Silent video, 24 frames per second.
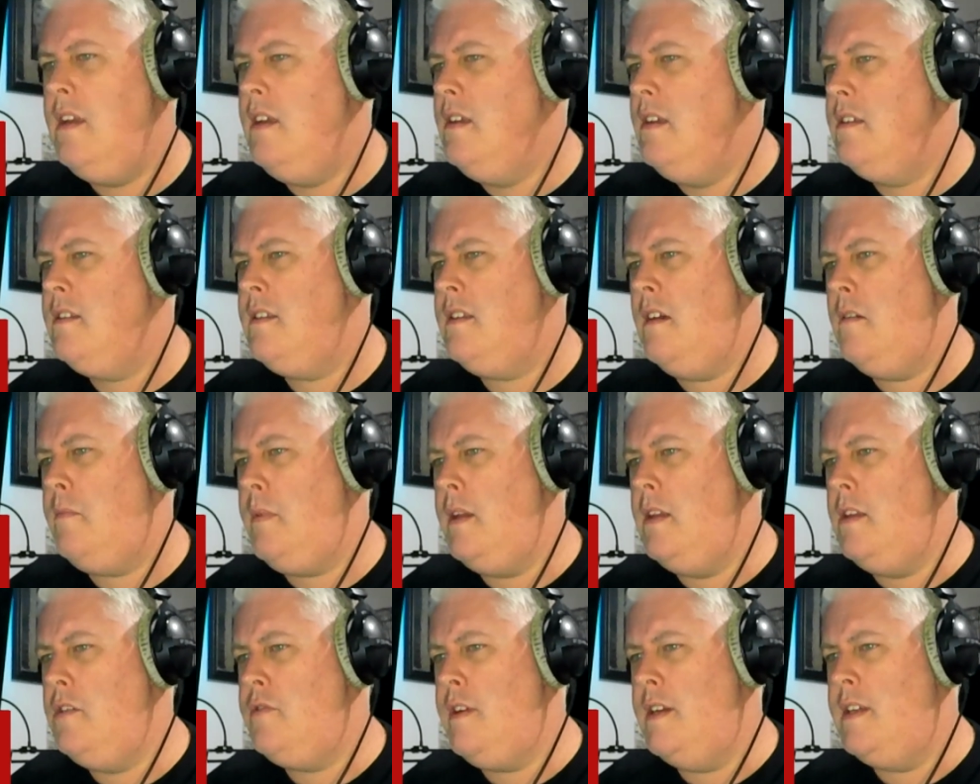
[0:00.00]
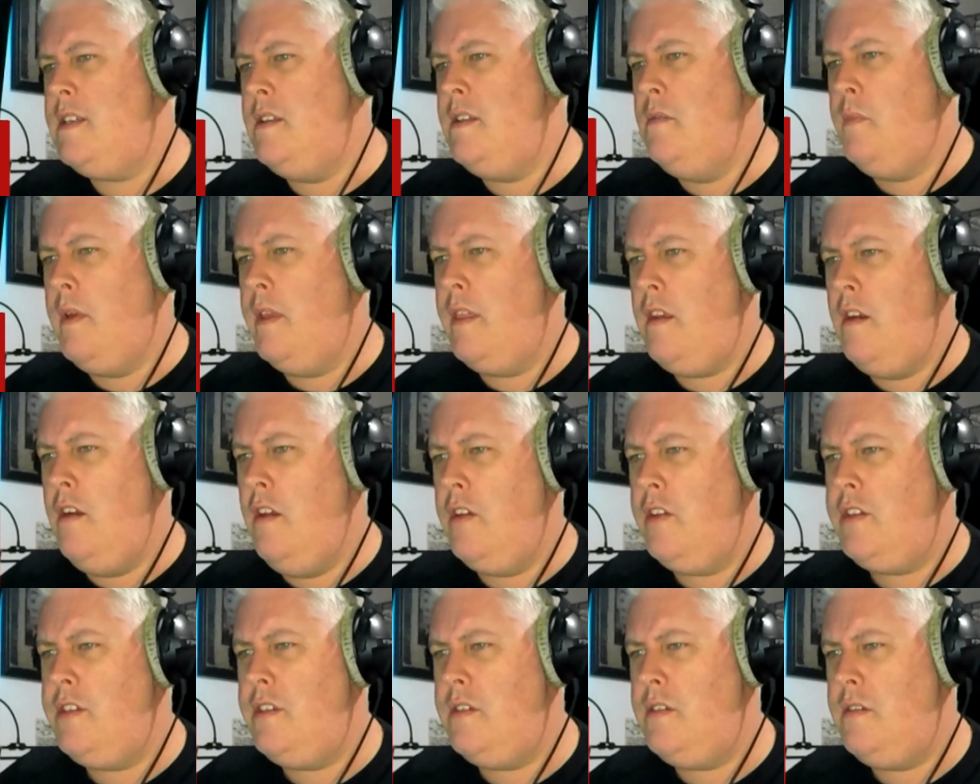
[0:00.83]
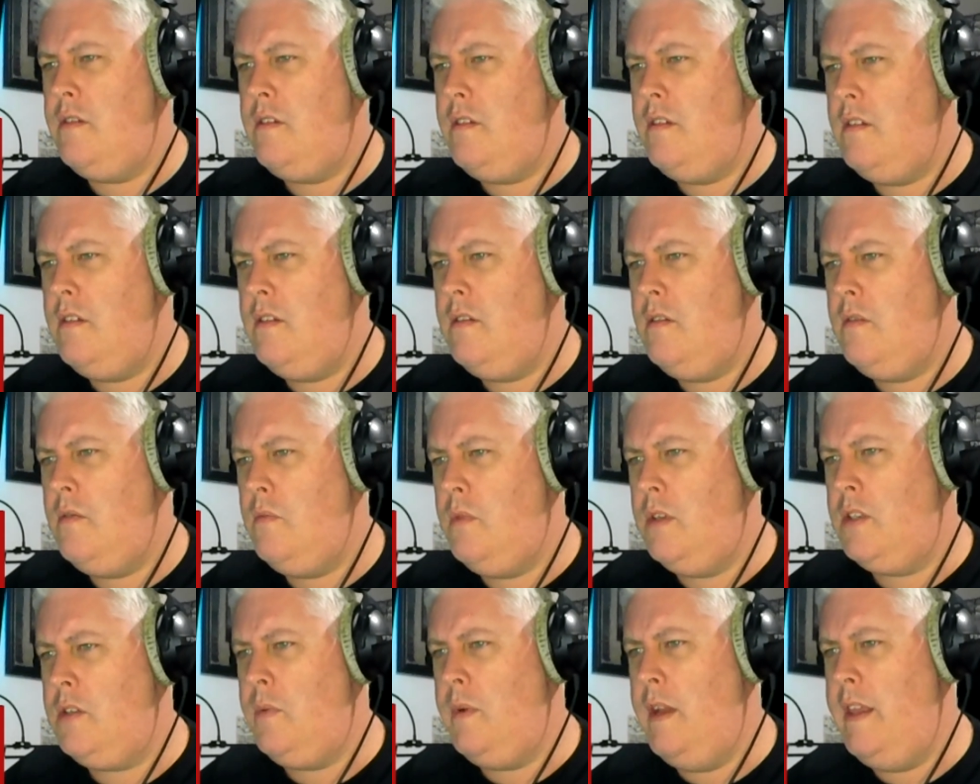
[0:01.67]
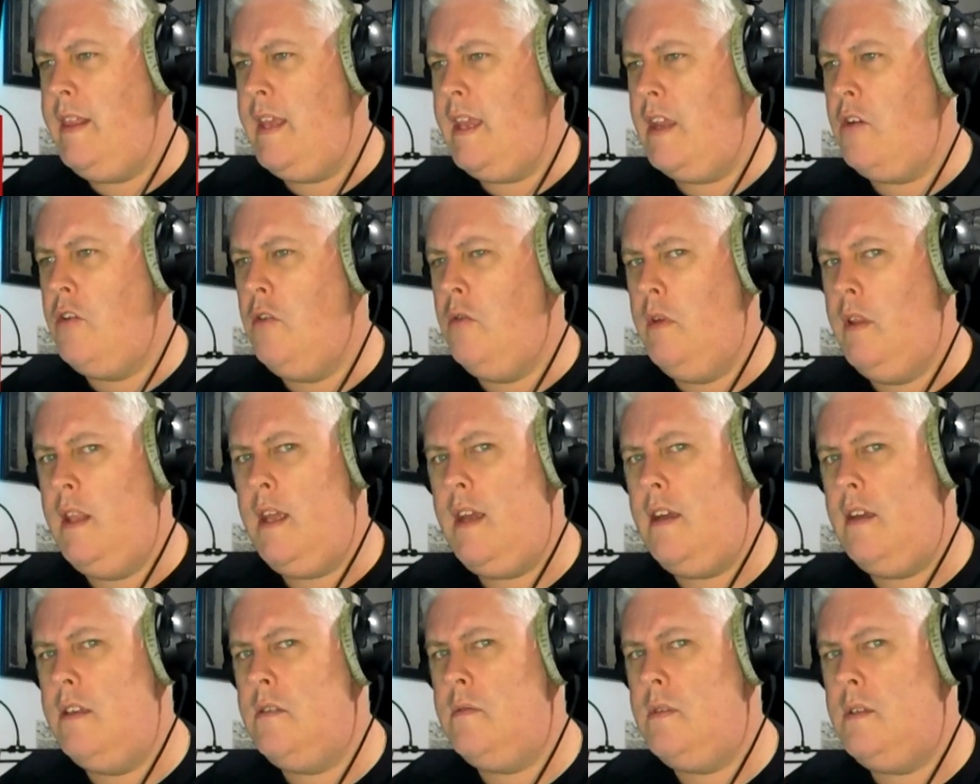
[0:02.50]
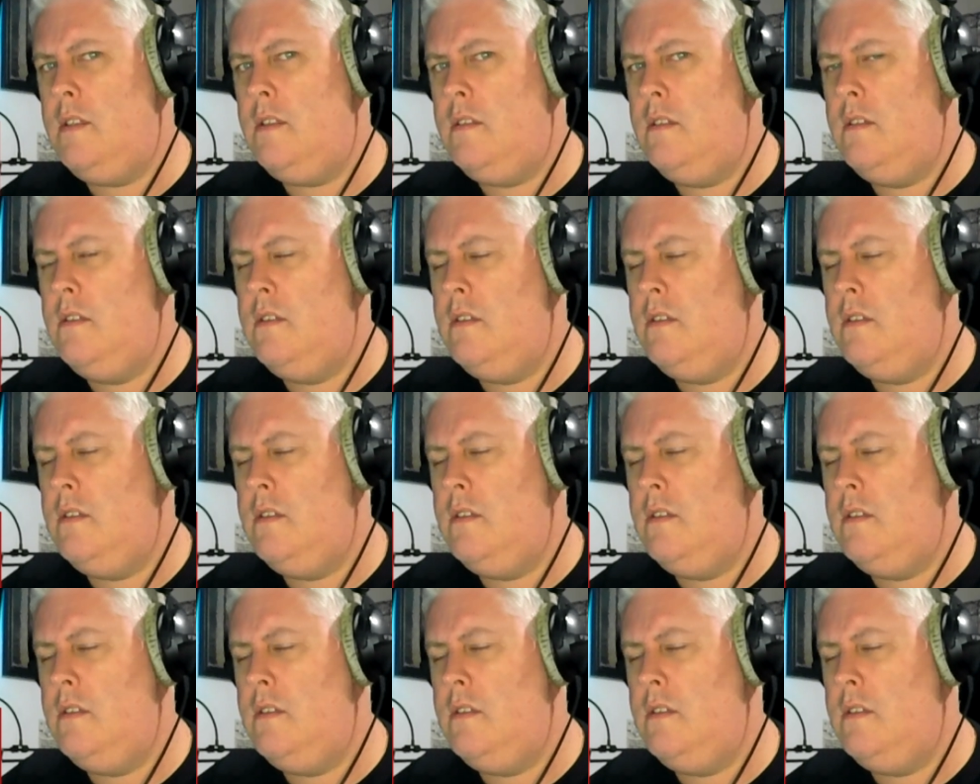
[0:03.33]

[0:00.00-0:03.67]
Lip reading: So that'll be interesting whether or not, which way they go with that as well.